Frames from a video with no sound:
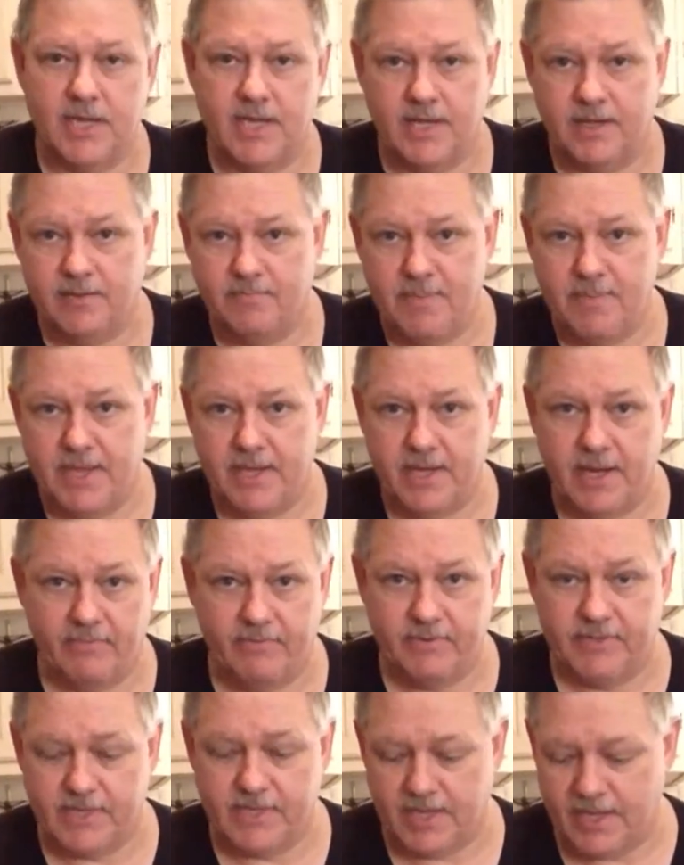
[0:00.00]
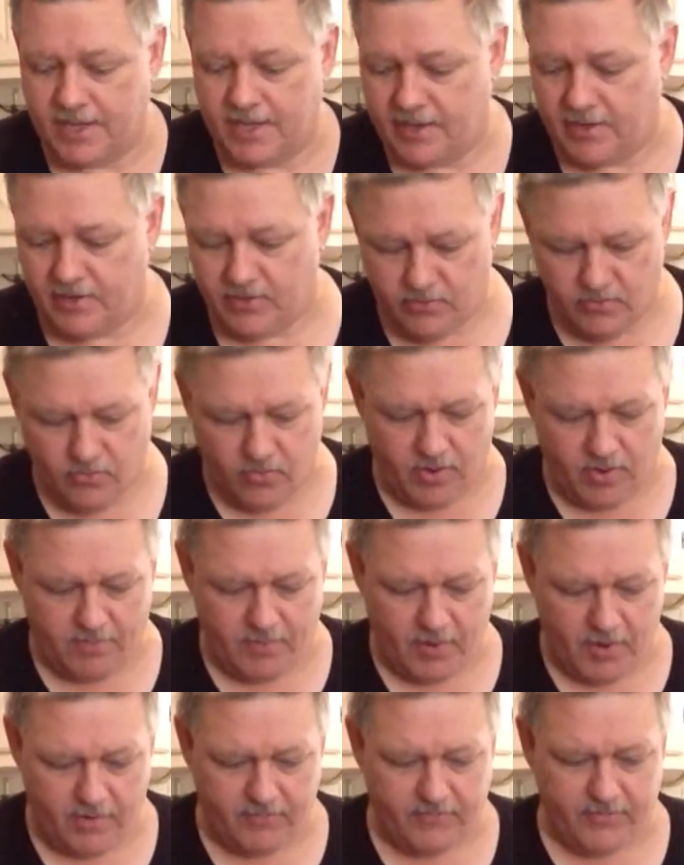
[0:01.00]
and it made everything work
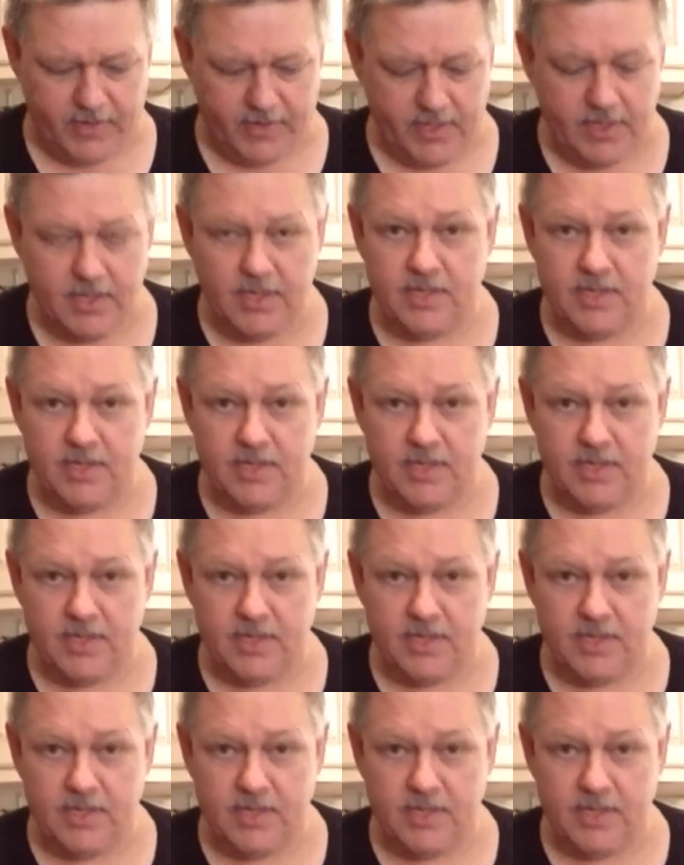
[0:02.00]
perfect.